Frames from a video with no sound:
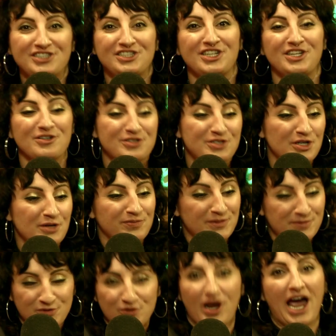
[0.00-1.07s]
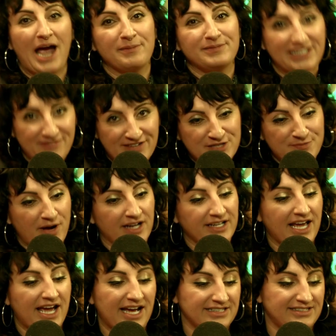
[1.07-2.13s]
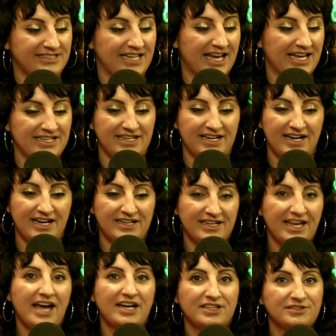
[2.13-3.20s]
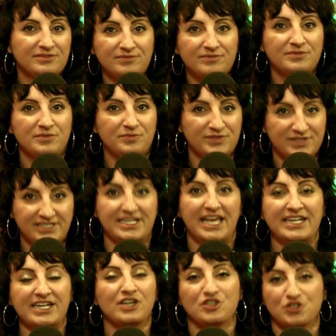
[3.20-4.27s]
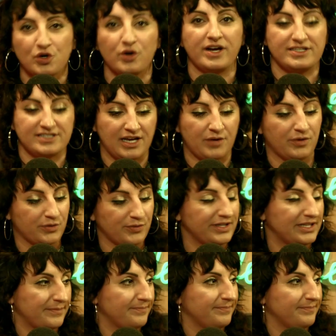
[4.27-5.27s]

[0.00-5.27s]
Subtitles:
the YouTube. Subscribe. Steph Infection Podcast. And send in your stories. I want to read them.